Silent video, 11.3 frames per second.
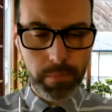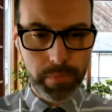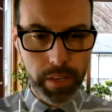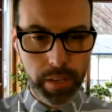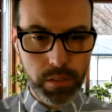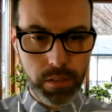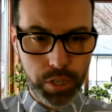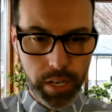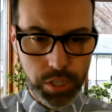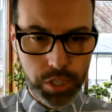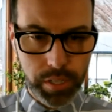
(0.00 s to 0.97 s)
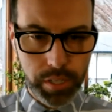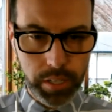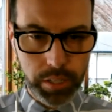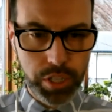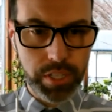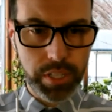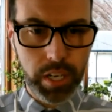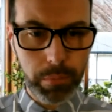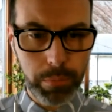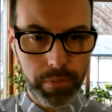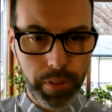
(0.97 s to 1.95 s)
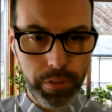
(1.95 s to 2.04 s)
Thank you, Josh. Just a
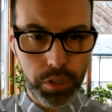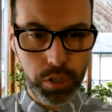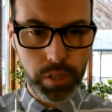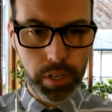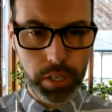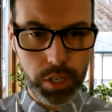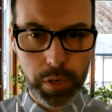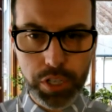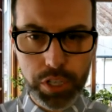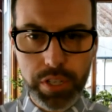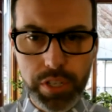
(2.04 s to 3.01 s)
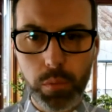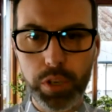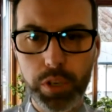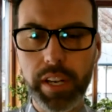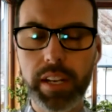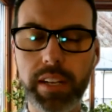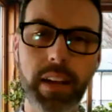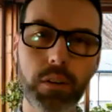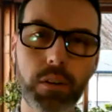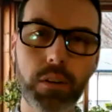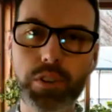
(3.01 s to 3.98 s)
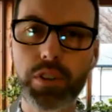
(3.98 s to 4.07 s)
couple of other questions here. We're getting down
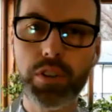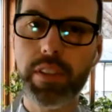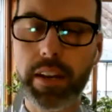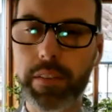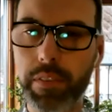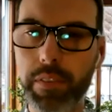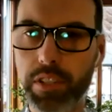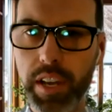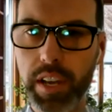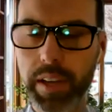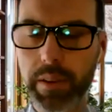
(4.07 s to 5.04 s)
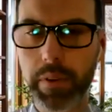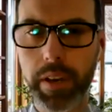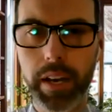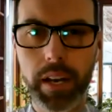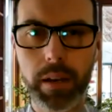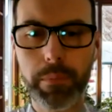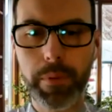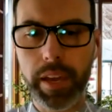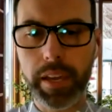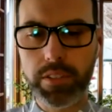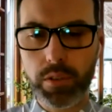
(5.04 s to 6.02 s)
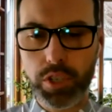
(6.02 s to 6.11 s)
closer to the end of our time.
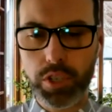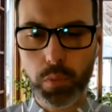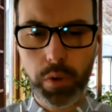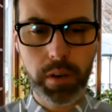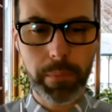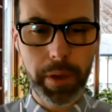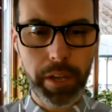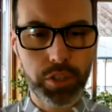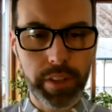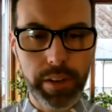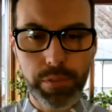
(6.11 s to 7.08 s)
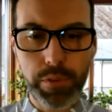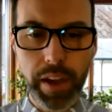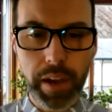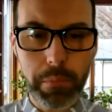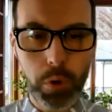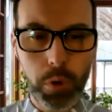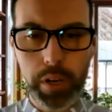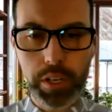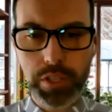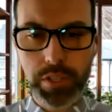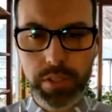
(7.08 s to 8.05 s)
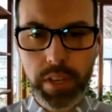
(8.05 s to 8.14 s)
And so just wanted to make sure that if you've got more
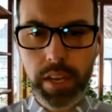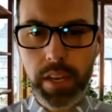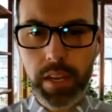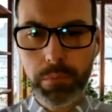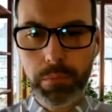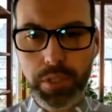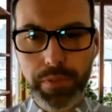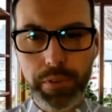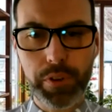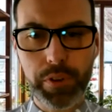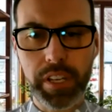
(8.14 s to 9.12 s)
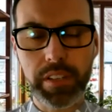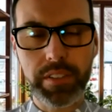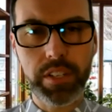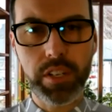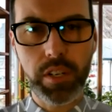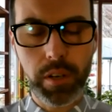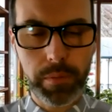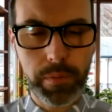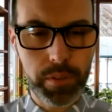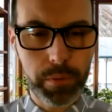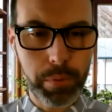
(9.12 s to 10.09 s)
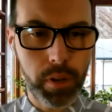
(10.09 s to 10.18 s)
questions, please feel free to continue to
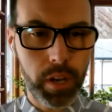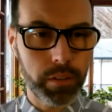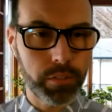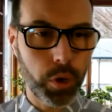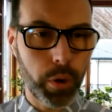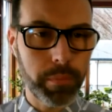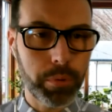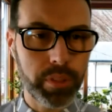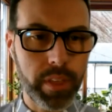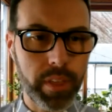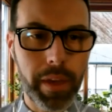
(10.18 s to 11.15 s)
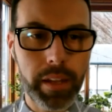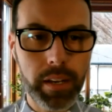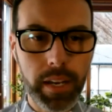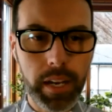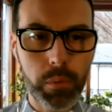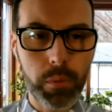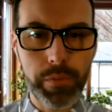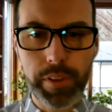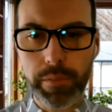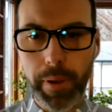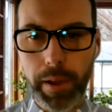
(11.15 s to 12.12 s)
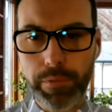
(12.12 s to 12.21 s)
go ahead and put them in. We've got
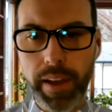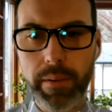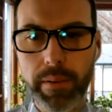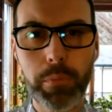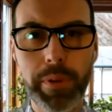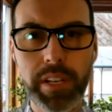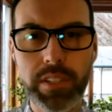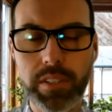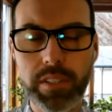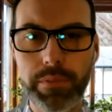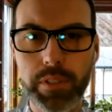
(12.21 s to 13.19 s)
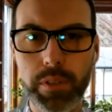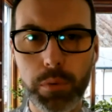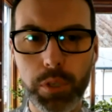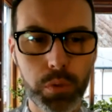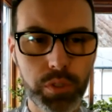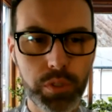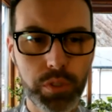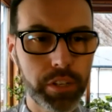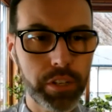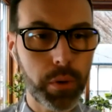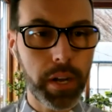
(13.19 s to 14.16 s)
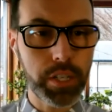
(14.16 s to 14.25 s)
about 5 more minutes left in which we'll take your
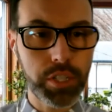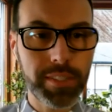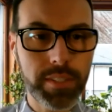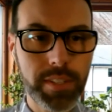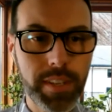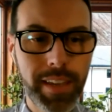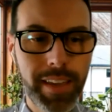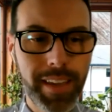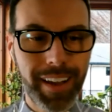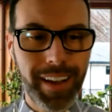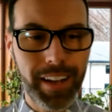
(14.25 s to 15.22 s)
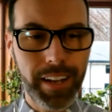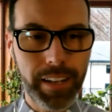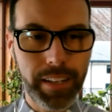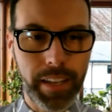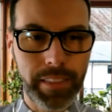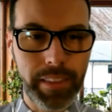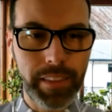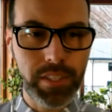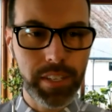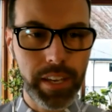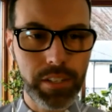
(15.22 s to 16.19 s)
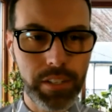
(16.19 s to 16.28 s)
questions. And thanks
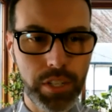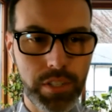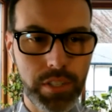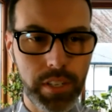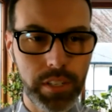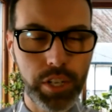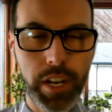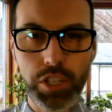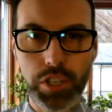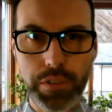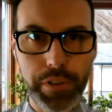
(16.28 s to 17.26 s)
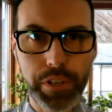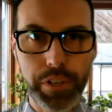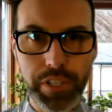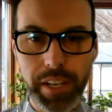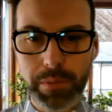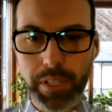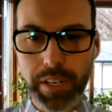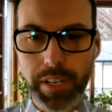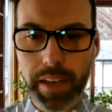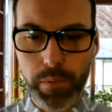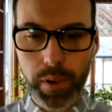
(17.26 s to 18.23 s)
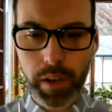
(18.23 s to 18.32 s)
again, Josh, just for your time
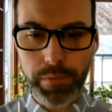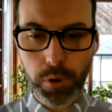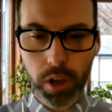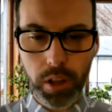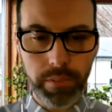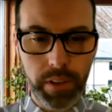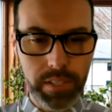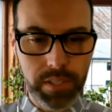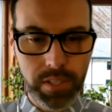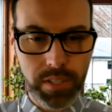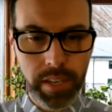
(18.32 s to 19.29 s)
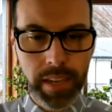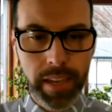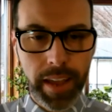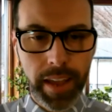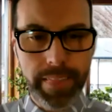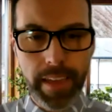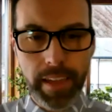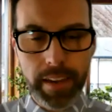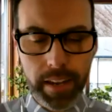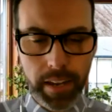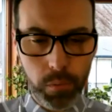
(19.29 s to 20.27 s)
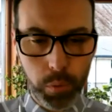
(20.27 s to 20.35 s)
today for all of us. And then
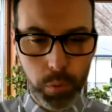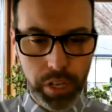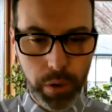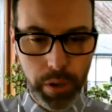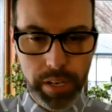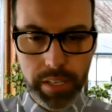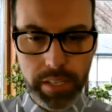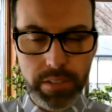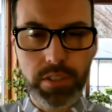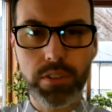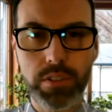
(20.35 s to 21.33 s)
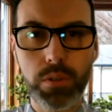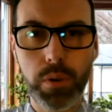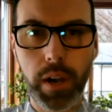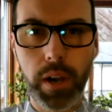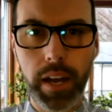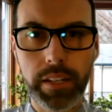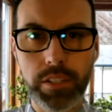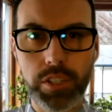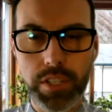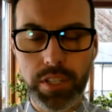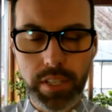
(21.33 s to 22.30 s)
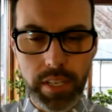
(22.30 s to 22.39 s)
we're going to go ahead and get to
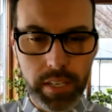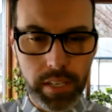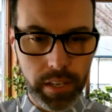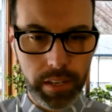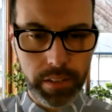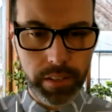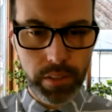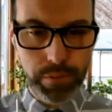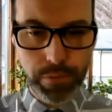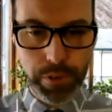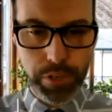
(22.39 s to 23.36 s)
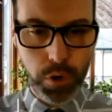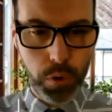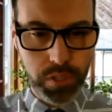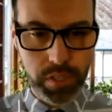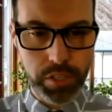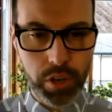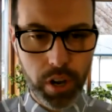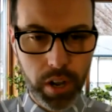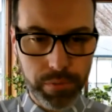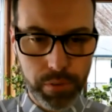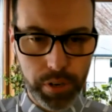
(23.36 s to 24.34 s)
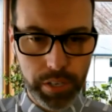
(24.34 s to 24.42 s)
just the free course lecture
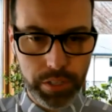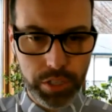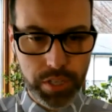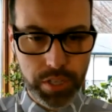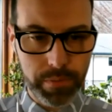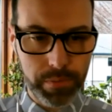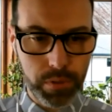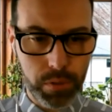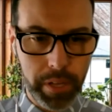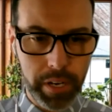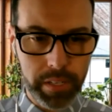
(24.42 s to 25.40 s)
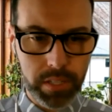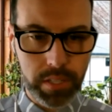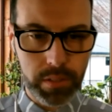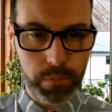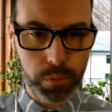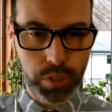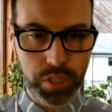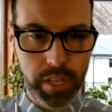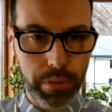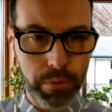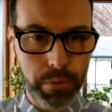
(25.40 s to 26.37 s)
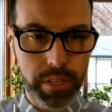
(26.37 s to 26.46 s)
offer in just a few minutes. We'll just
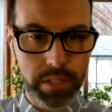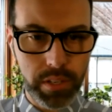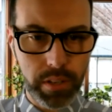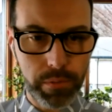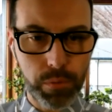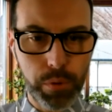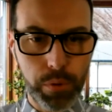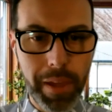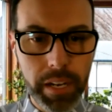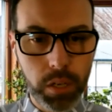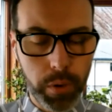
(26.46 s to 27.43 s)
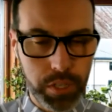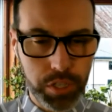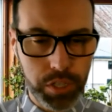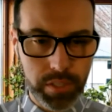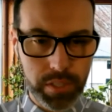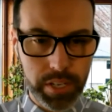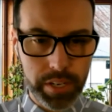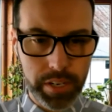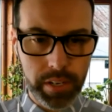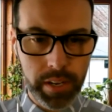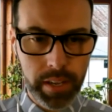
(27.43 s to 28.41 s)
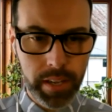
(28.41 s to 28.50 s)
get through these remaining questions here.